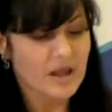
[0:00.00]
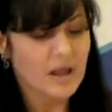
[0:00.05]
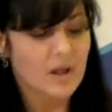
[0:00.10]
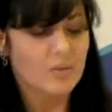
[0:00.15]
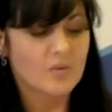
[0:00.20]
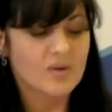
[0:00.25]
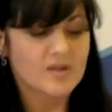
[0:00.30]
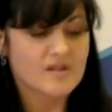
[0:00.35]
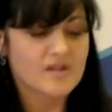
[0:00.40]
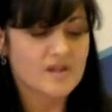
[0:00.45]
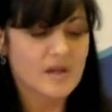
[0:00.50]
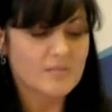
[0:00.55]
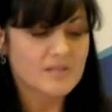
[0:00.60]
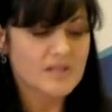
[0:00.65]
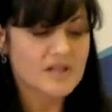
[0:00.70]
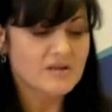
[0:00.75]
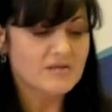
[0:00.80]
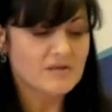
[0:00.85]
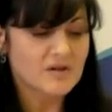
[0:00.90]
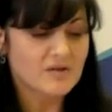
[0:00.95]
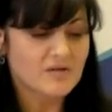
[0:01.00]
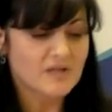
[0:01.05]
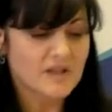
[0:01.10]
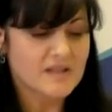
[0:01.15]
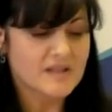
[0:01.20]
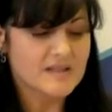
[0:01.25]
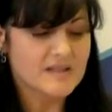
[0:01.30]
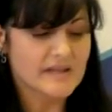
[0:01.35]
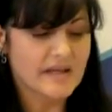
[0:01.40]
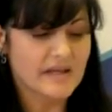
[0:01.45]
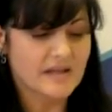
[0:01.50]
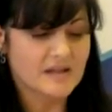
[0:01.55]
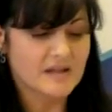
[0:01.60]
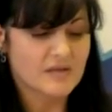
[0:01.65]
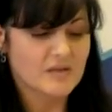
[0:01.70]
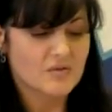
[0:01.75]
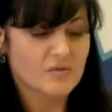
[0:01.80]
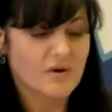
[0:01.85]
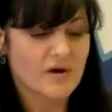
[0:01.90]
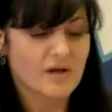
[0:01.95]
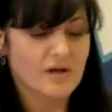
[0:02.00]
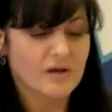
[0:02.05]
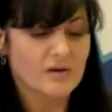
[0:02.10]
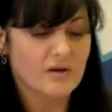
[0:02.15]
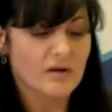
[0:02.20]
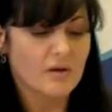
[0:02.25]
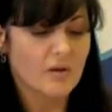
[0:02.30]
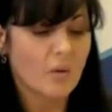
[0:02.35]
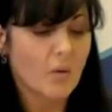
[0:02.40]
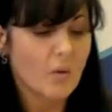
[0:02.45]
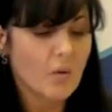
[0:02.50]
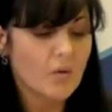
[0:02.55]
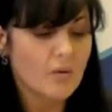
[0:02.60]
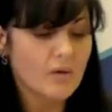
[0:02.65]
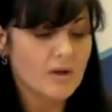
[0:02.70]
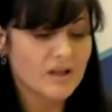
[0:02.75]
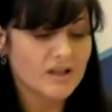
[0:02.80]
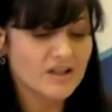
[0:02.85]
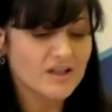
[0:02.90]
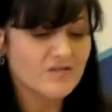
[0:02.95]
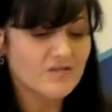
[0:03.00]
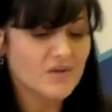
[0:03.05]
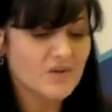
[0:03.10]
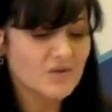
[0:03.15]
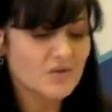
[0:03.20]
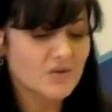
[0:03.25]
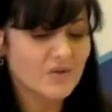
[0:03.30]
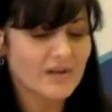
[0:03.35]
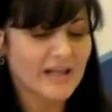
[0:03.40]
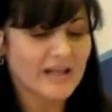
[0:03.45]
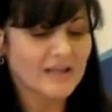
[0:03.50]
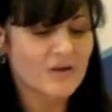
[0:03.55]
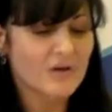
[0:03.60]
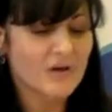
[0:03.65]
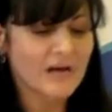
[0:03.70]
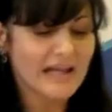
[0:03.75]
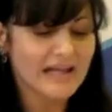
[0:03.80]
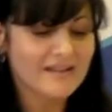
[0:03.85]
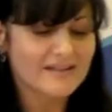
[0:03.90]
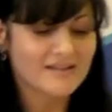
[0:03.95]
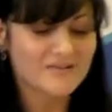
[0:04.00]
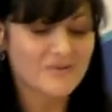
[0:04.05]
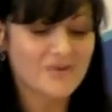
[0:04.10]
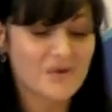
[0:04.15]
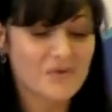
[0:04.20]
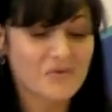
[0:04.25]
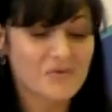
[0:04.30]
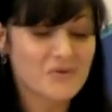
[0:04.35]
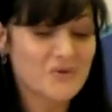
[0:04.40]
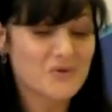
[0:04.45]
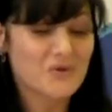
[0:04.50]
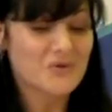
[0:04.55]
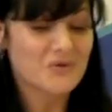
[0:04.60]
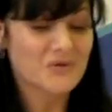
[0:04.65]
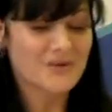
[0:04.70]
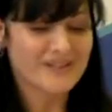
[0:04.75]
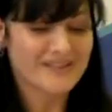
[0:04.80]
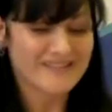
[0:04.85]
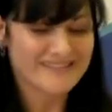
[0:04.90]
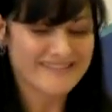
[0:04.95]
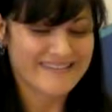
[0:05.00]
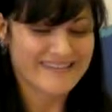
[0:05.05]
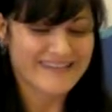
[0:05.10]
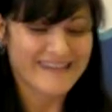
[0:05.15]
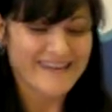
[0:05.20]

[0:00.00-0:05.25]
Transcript: with some degree of insight into our individual and collective confusions.